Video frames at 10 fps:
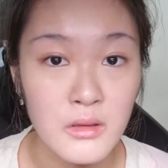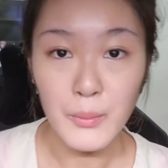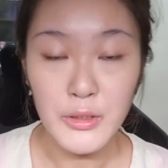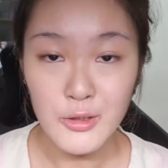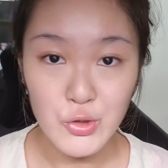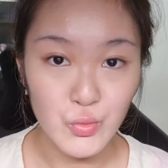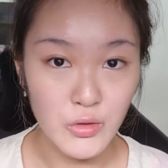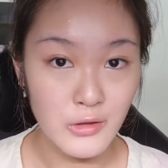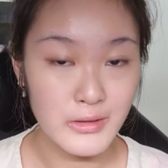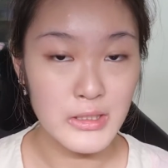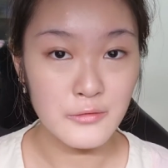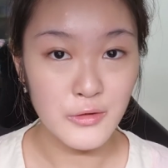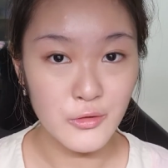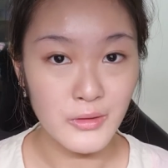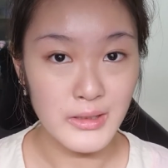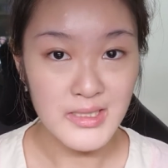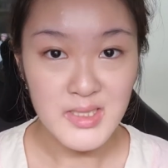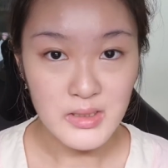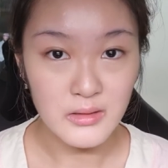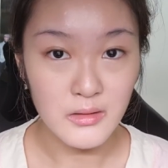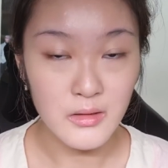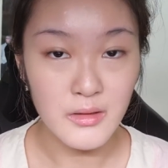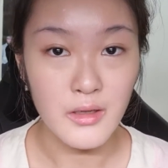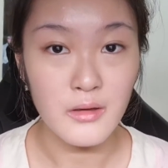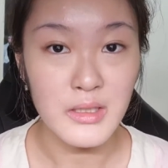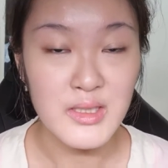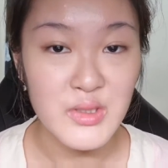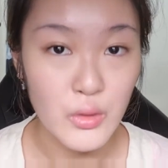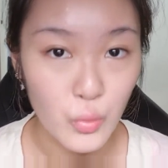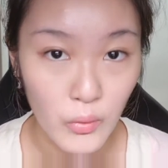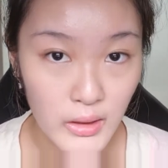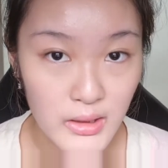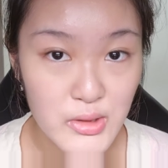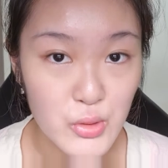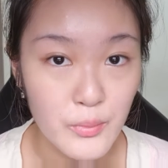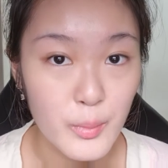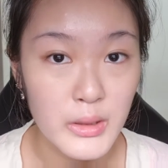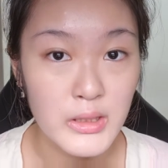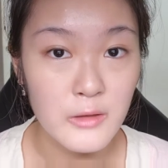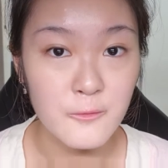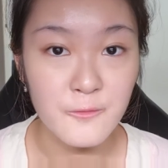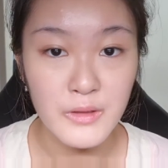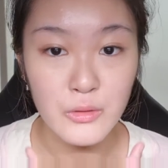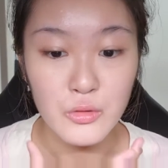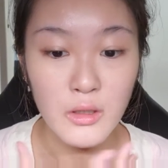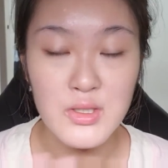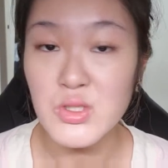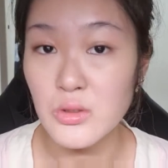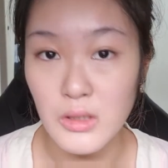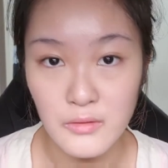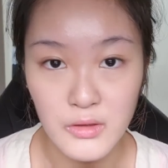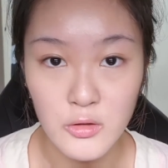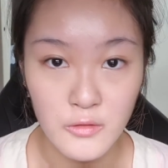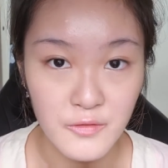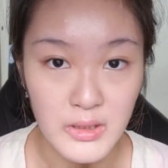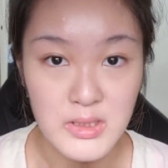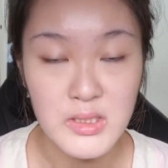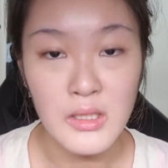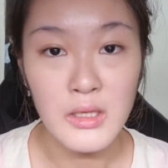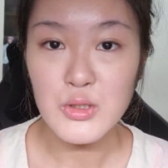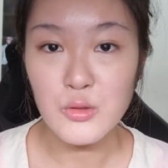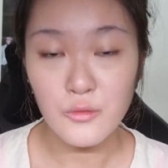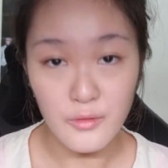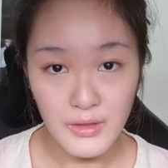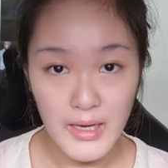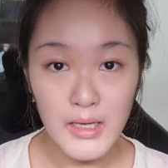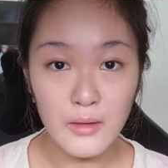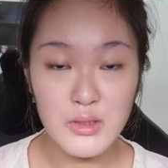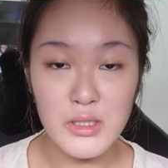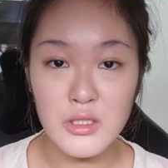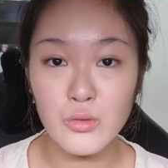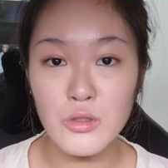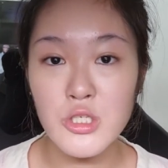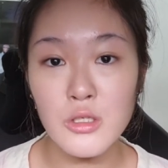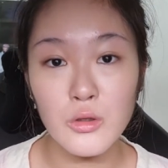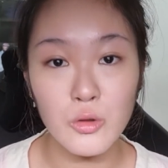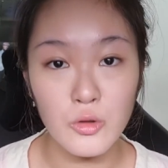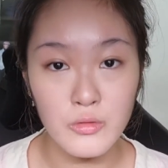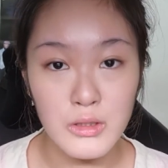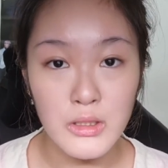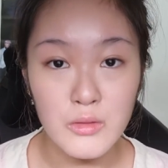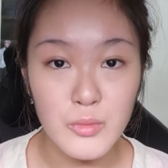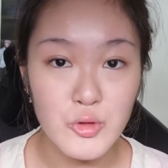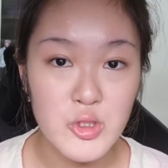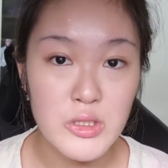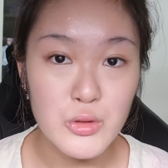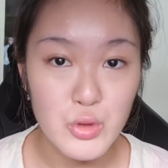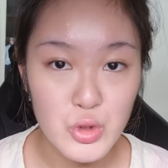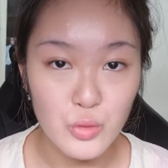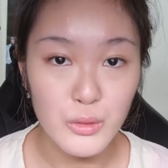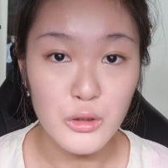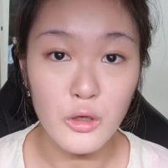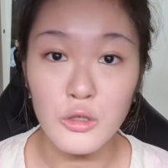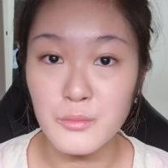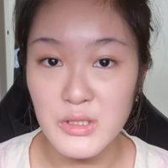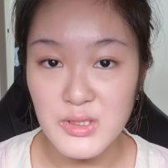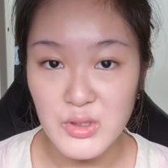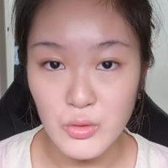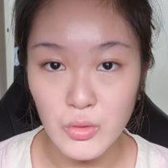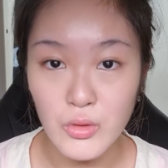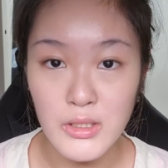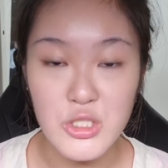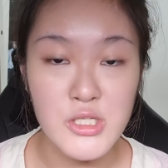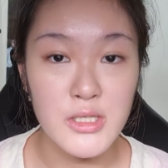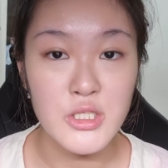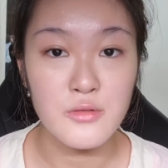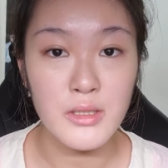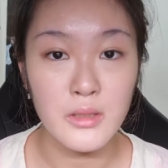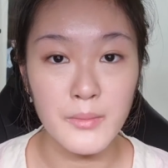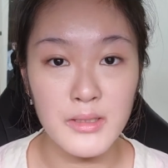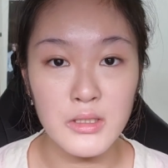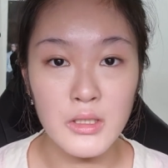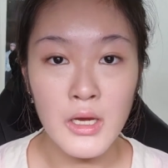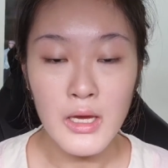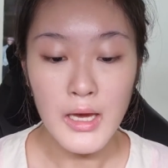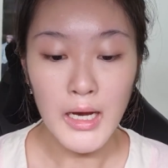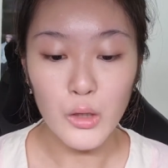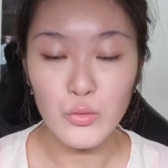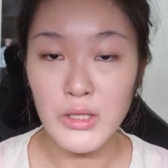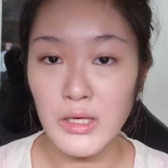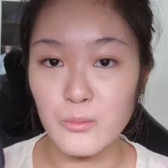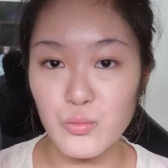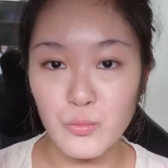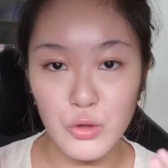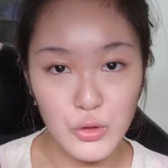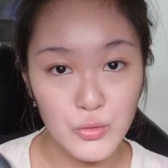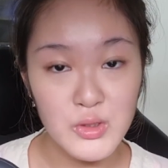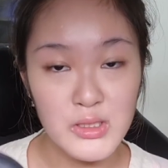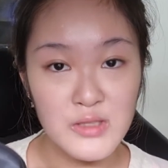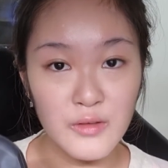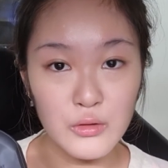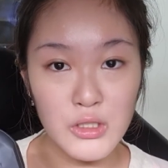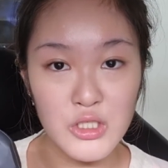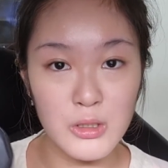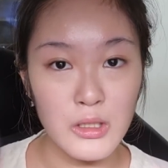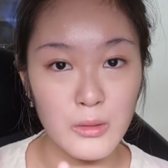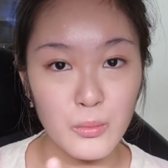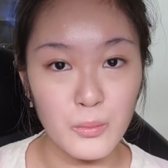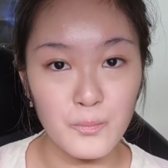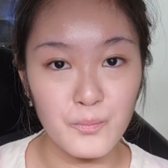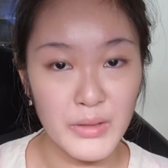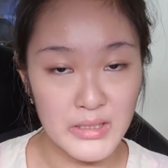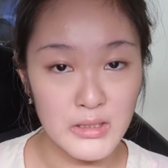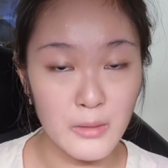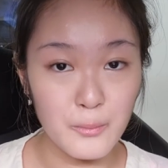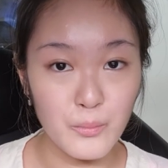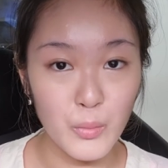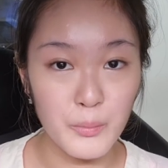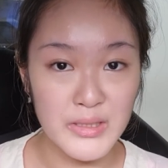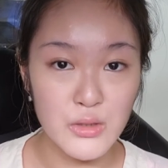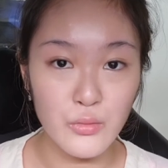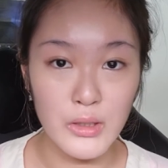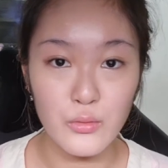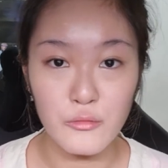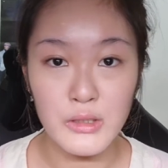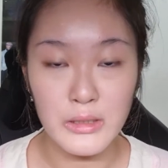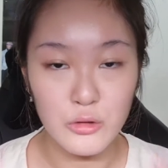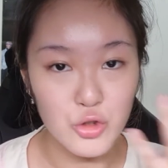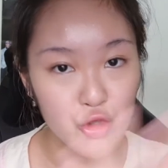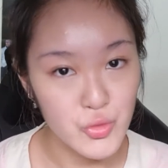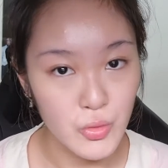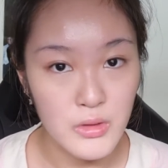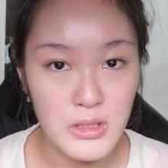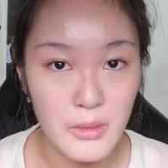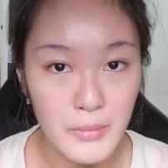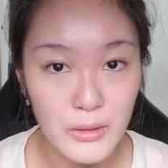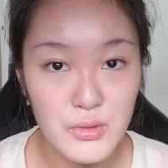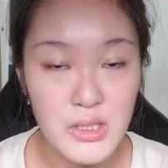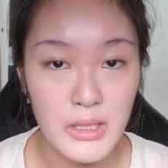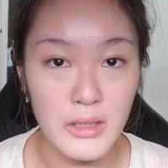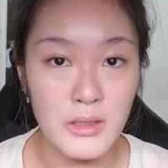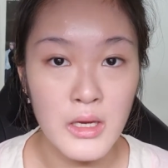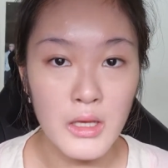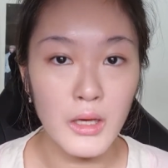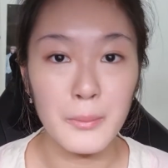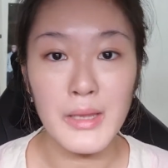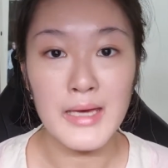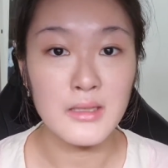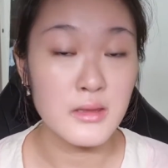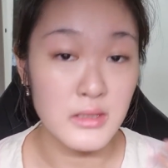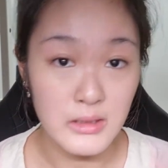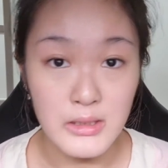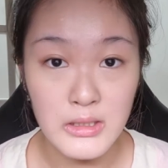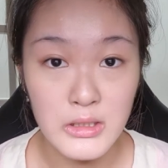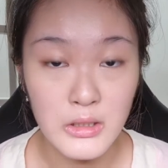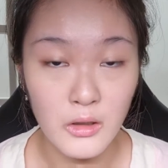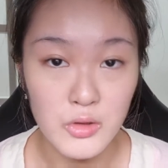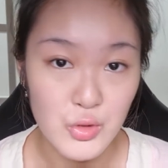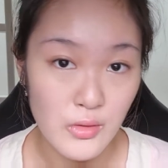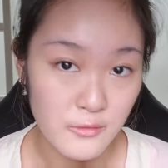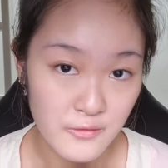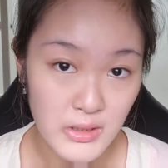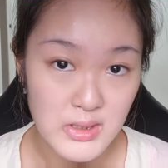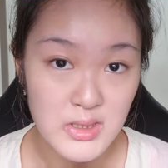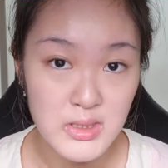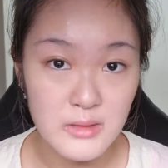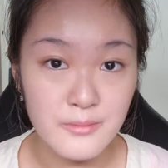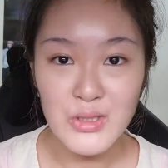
But not to worry, even though it is thicker, there is a way to make it feel not so heavy on your face. So for that, I was actually watching a Korean beauty YouTuber called Minsko, and she actually recommended how we can use this foundation in a better way where we can control the amount and apply it thinly onto our face.